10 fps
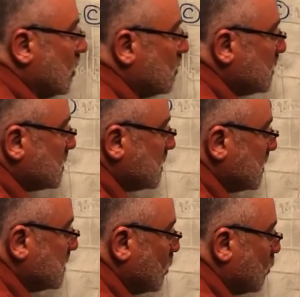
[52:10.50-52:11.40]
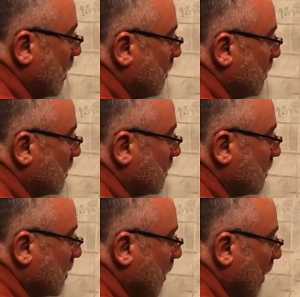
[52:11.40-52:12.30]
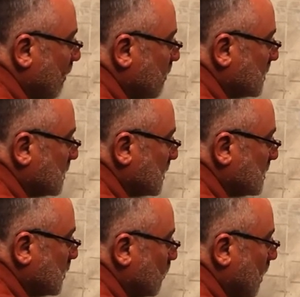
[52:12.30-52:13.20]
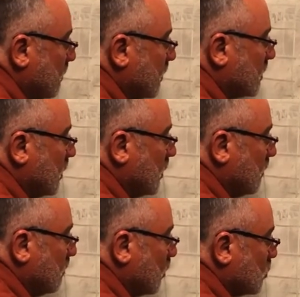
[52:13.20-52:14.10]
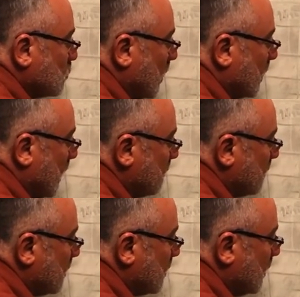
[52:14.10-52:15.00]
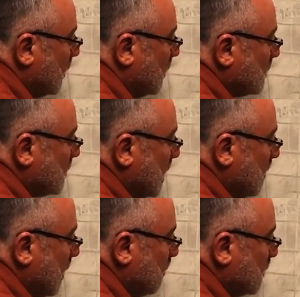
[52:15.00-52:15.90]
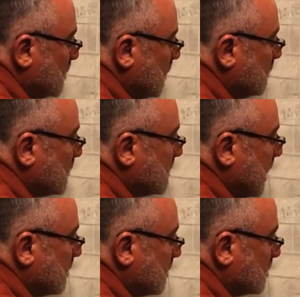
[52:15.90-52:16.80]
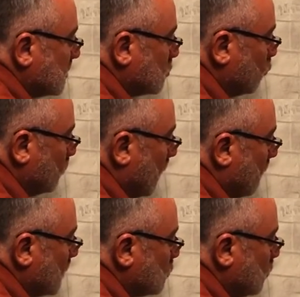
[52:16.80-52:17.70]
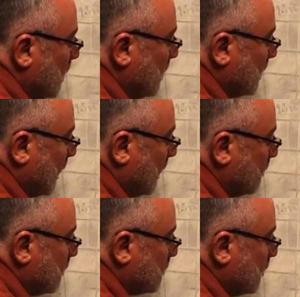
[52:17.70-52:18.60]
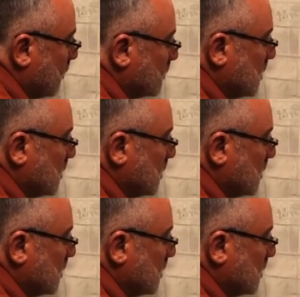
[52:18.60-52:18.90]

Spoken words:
This is a zero member and this is a zero member because we are having three members intersected, two members collinear and the third